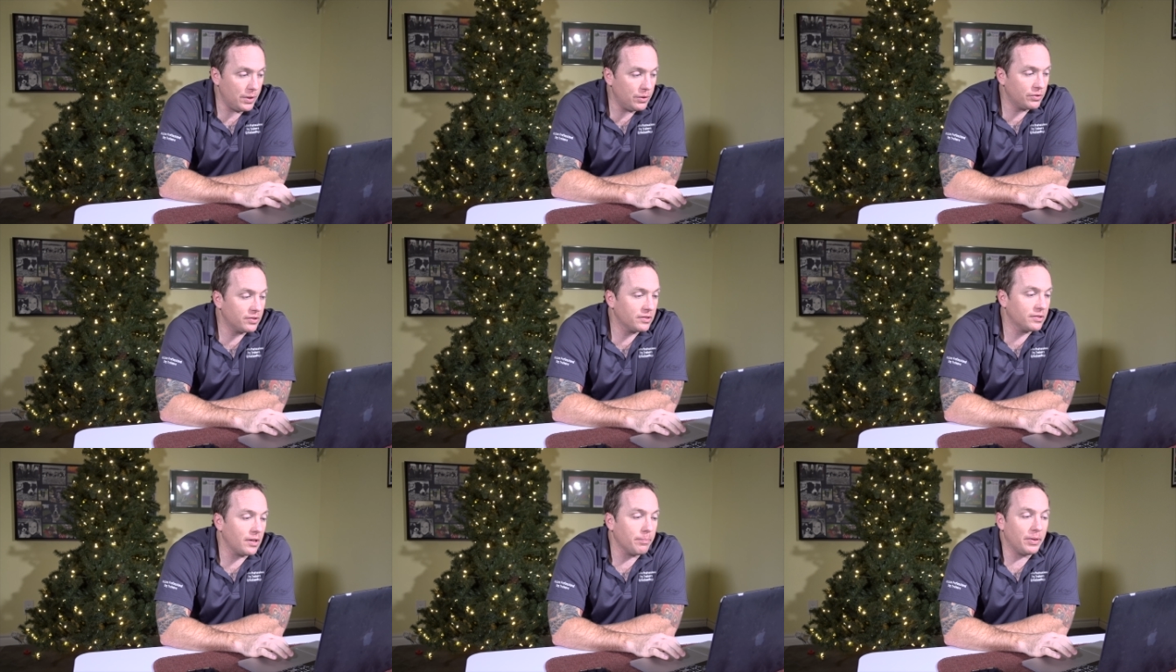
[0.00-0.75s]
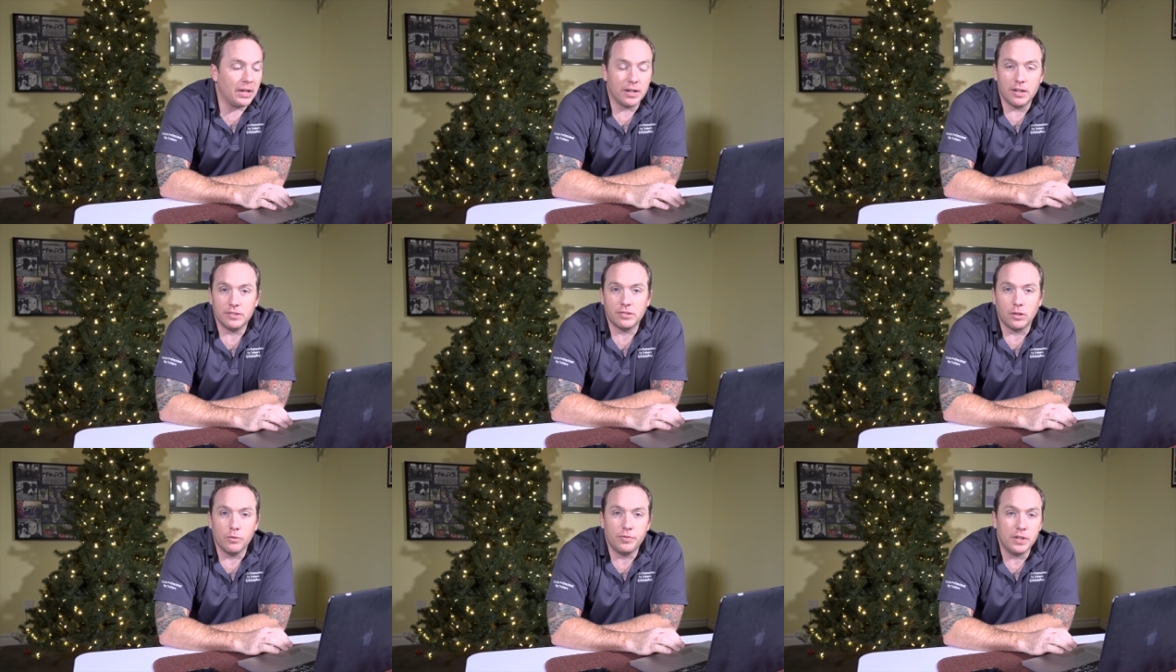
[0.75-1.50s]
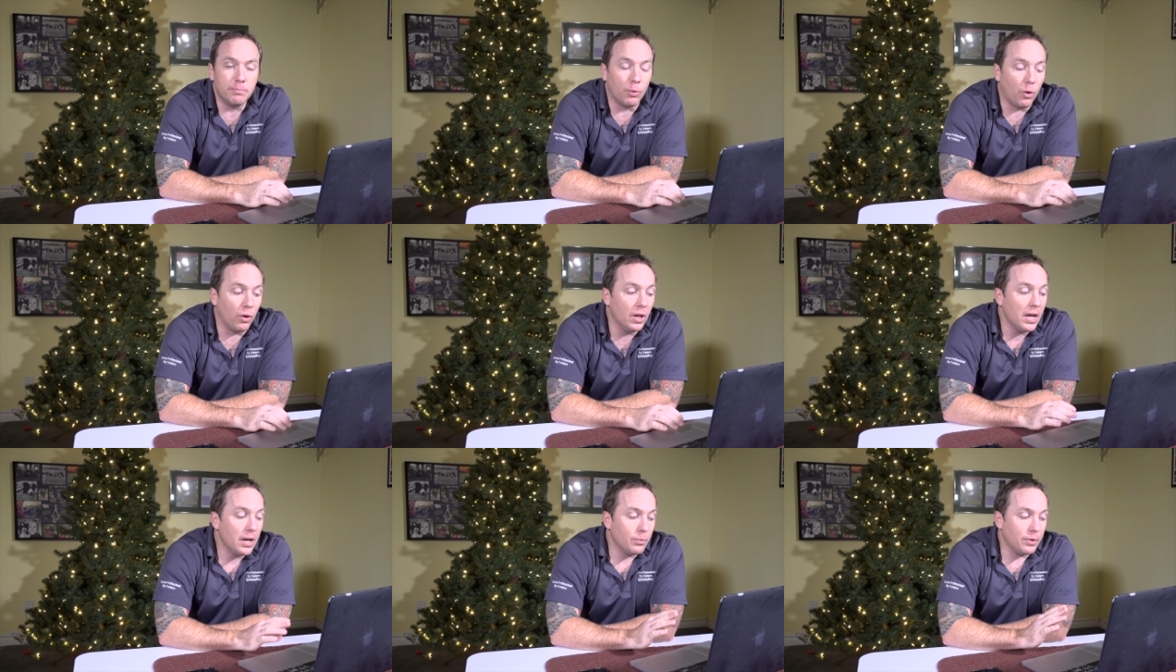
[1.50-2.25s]
We used a slow feed
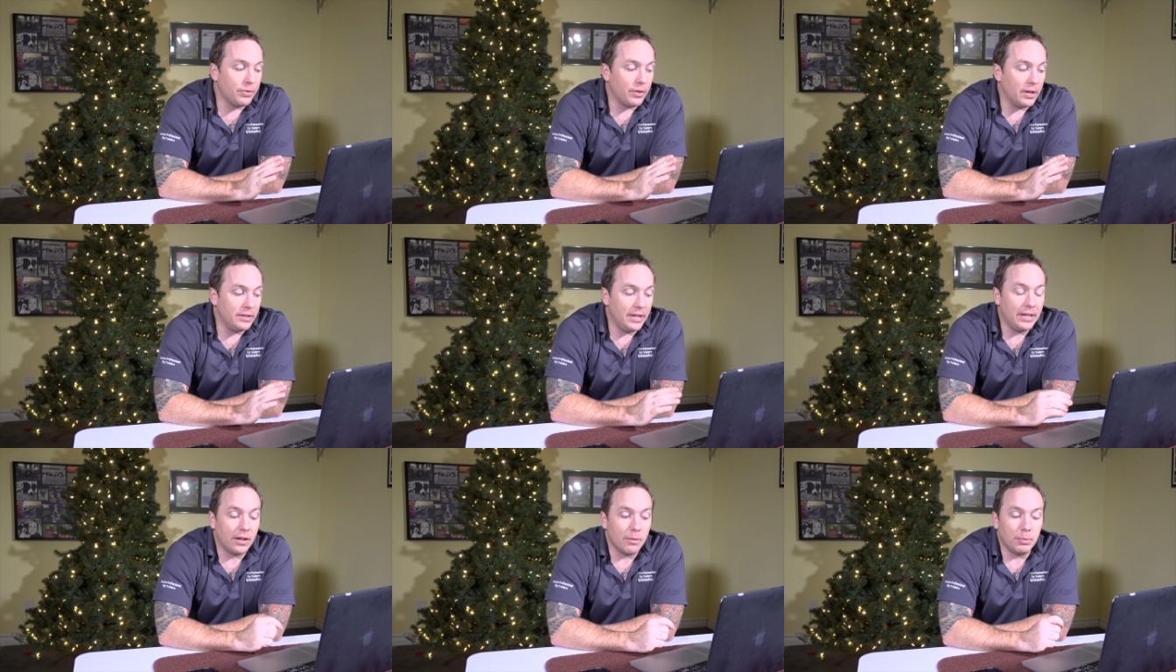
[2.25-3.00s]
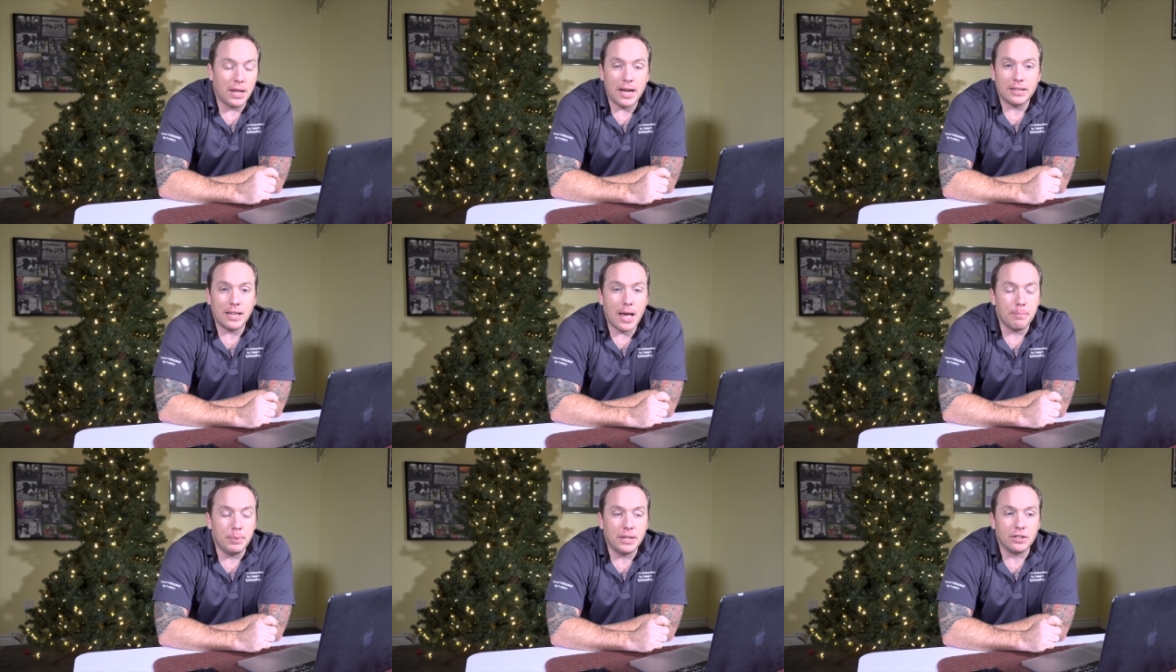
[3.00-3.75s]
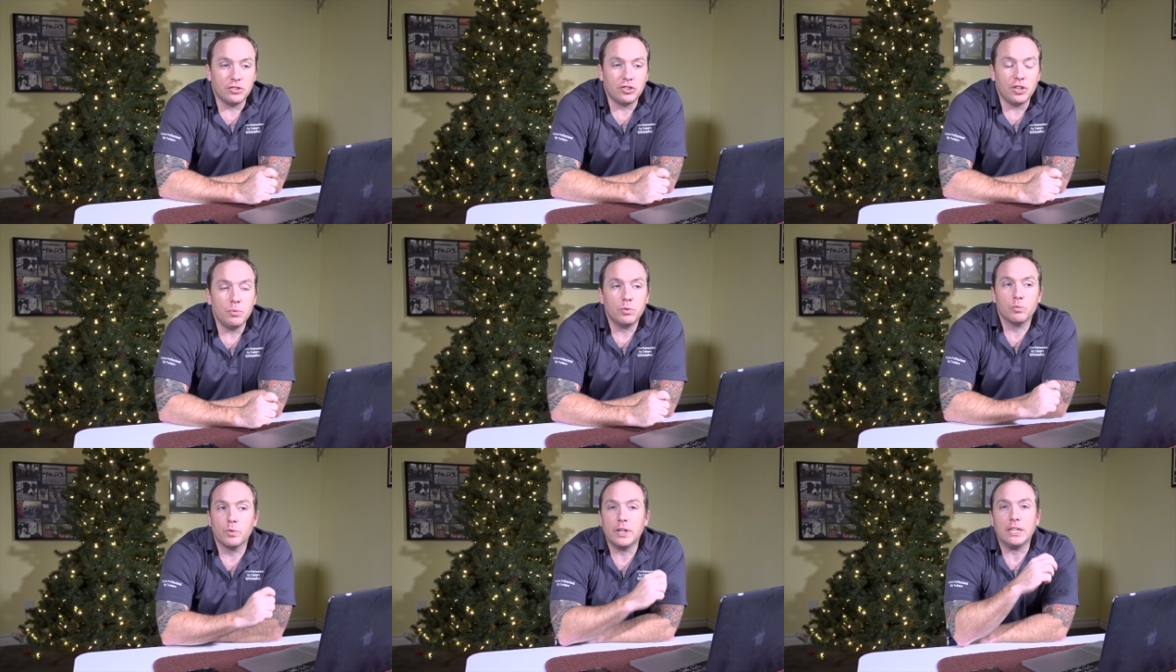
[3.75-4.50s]
bowl with Deegan, our black lab, because she
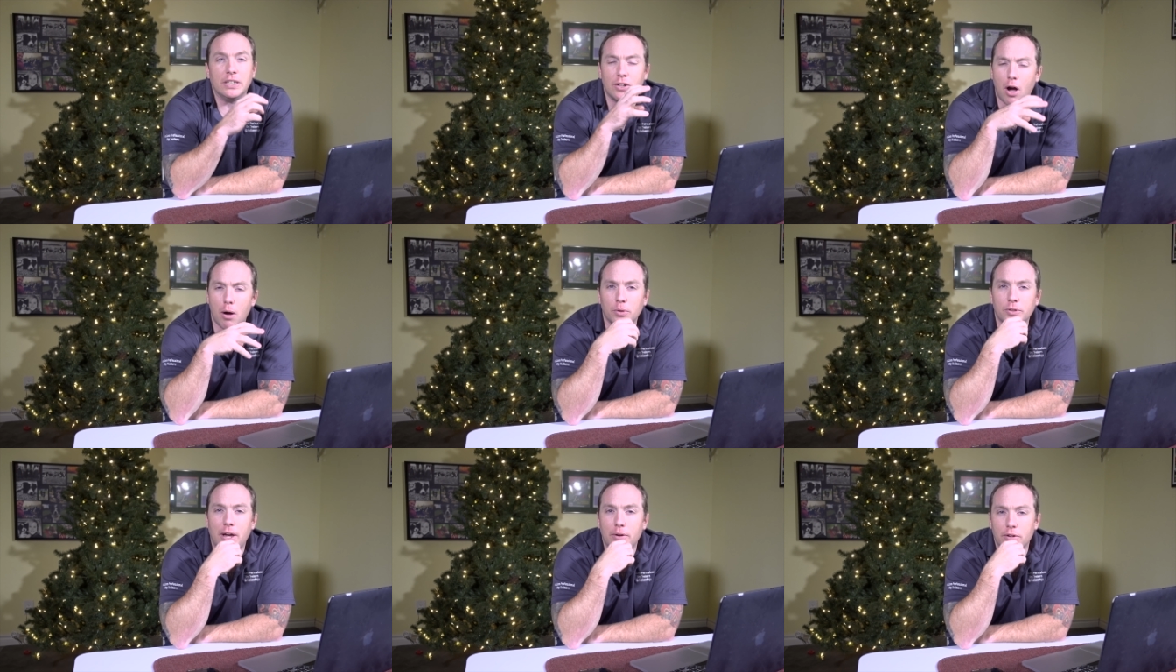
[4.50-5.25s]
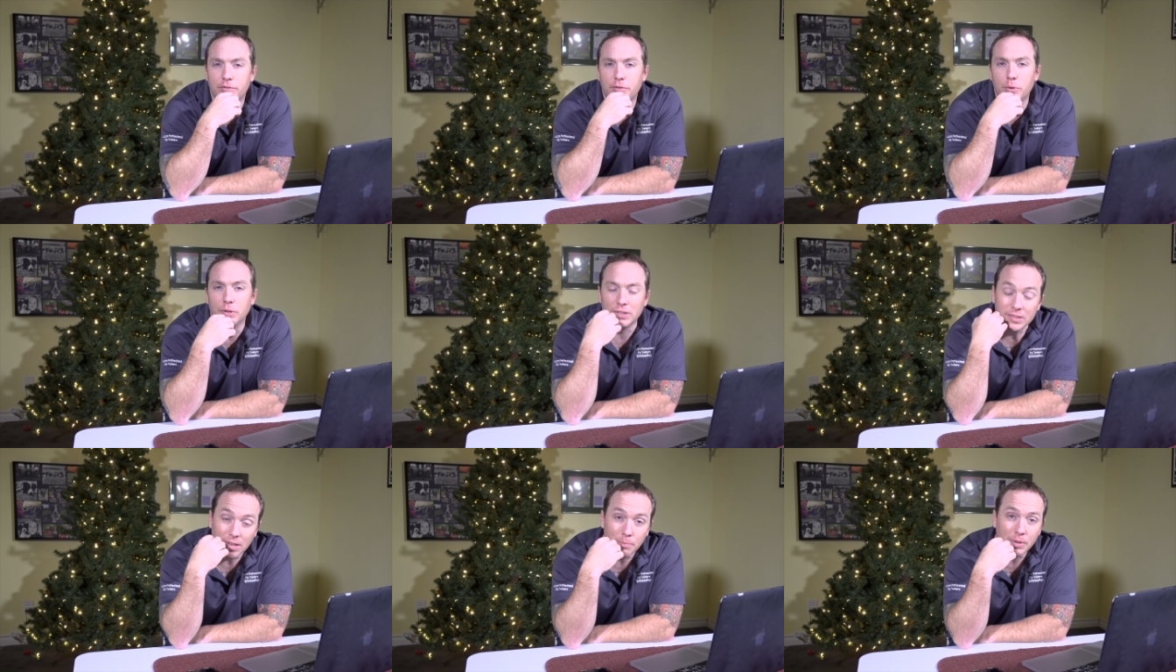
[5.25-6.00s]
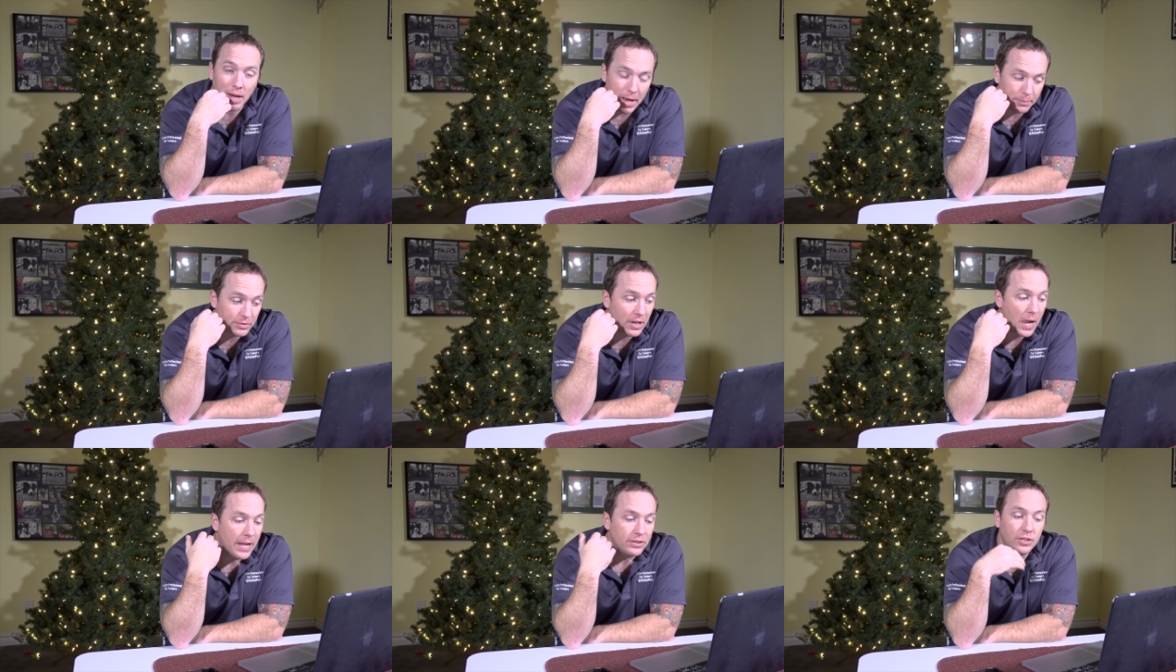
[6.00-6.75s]
would really gobble down her food, and sometimes
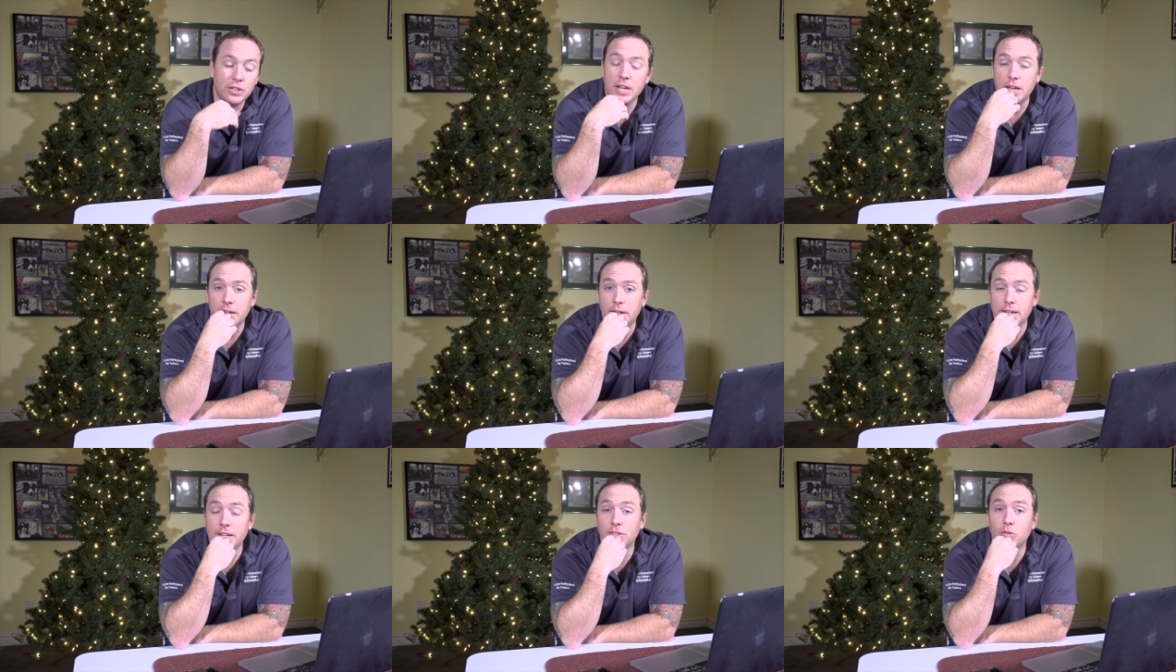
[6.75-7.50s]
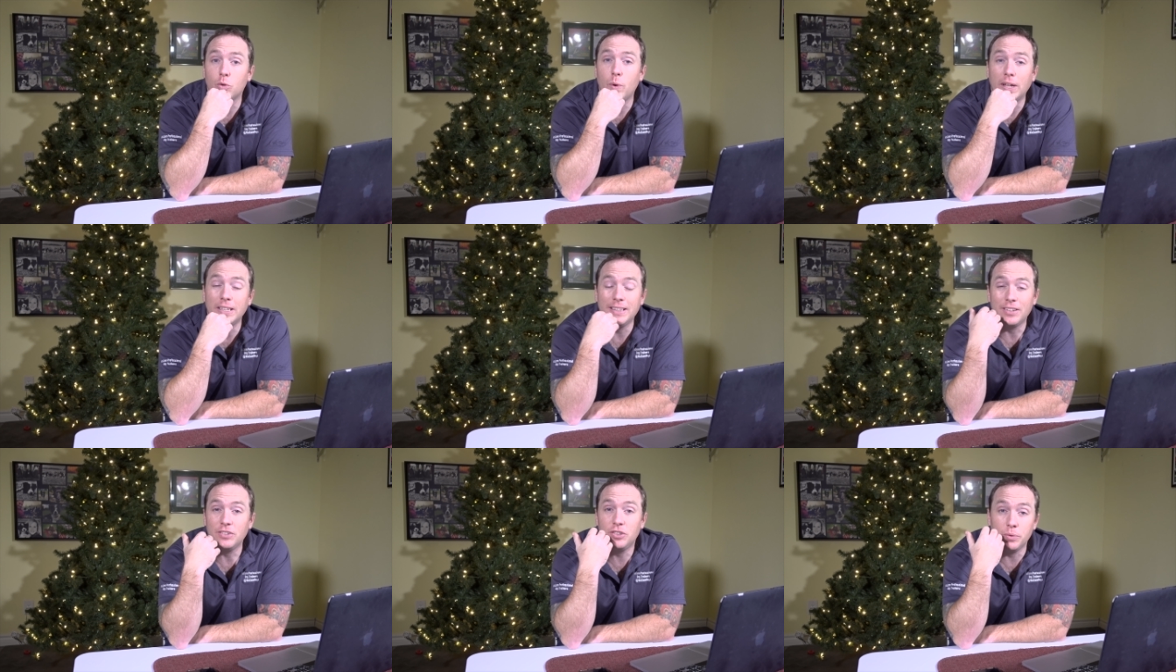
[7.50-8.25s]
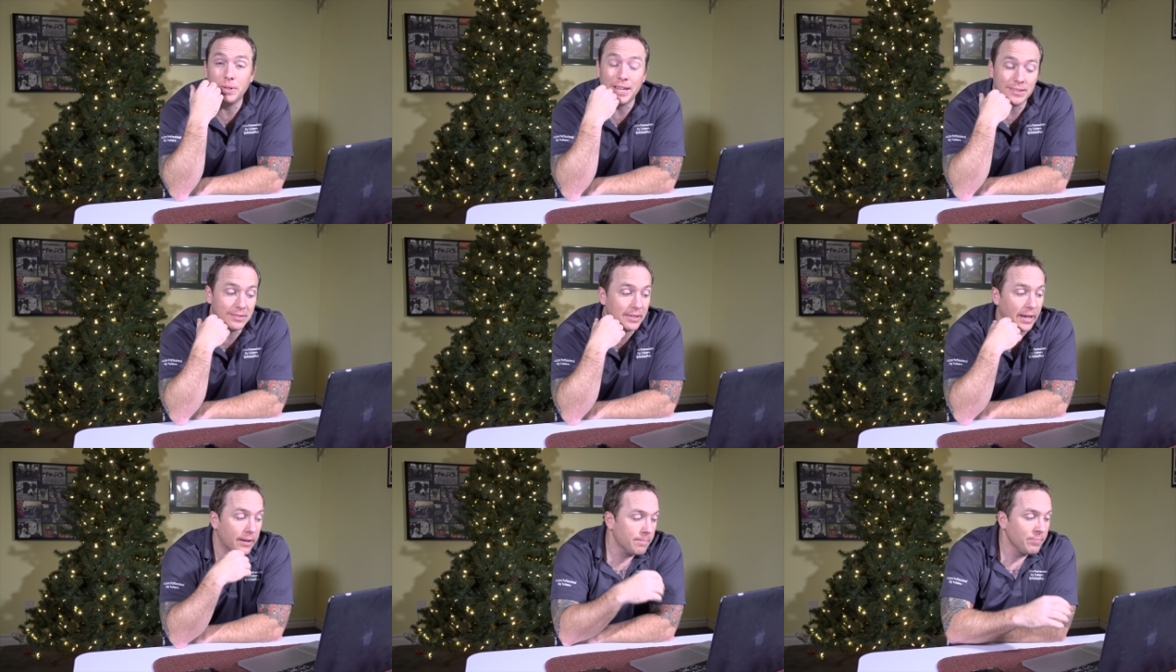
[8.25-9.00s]
she'd eat it so quickly that she would get
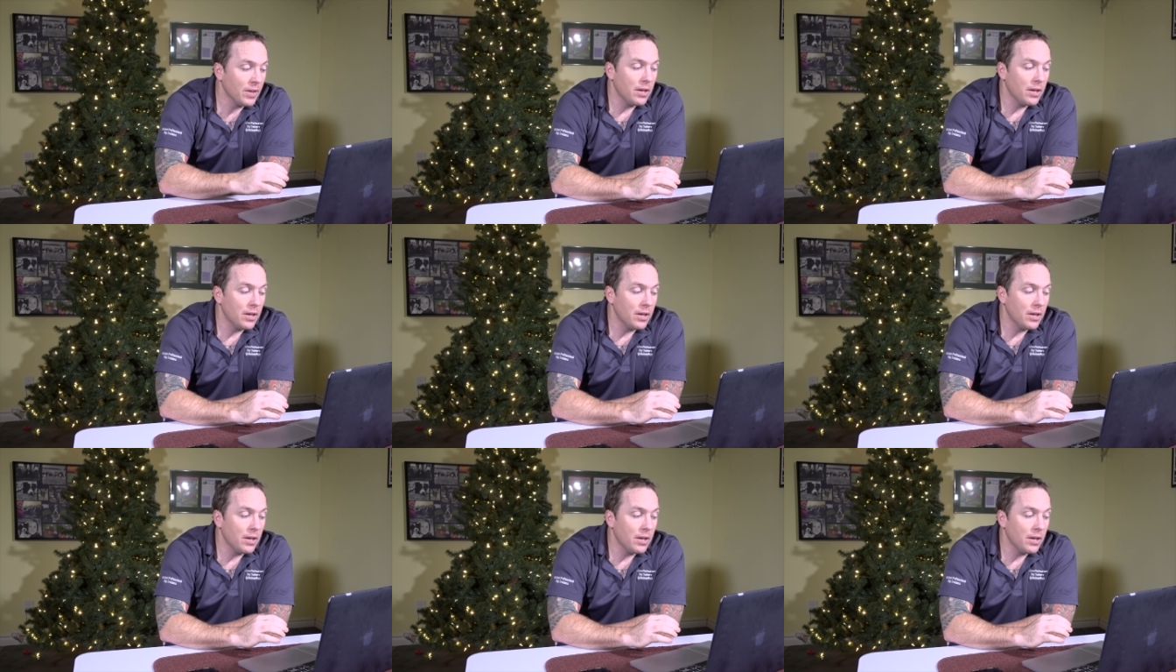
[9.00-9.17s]
sick.